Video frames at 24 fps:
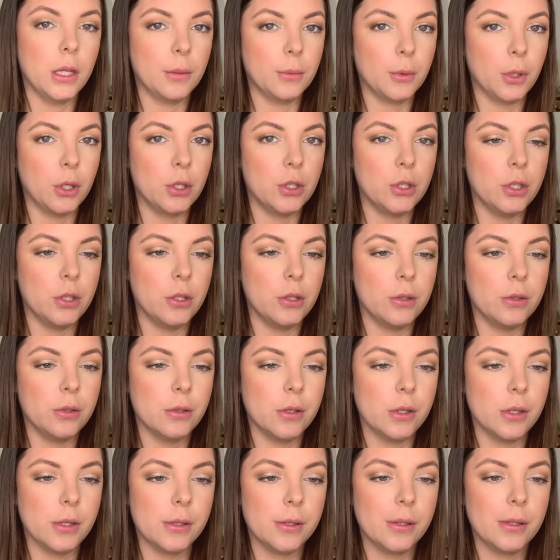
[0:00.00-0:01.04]
going to use
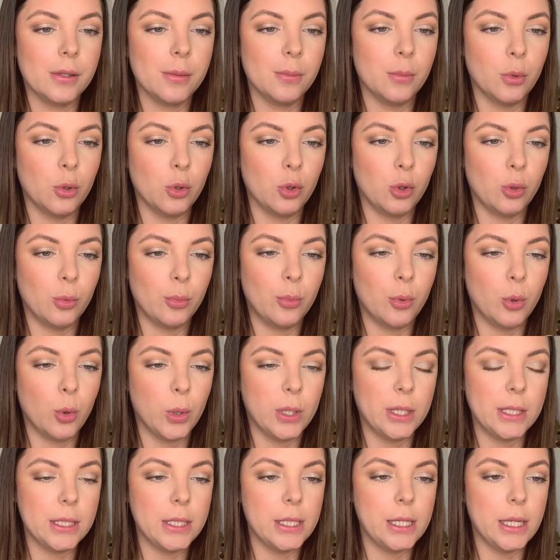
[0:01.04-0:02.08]
this small
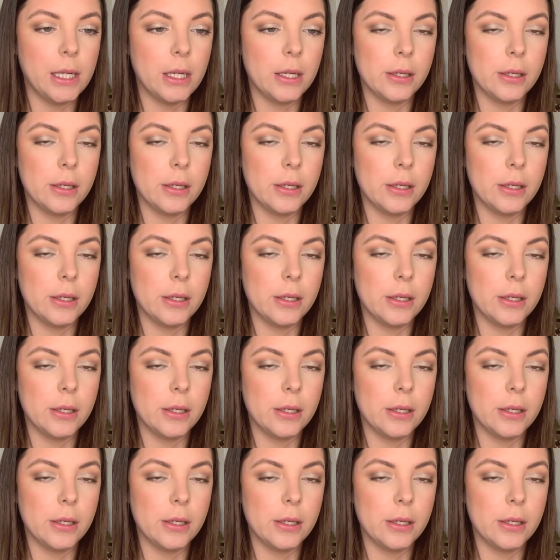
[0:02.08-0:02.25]
pointy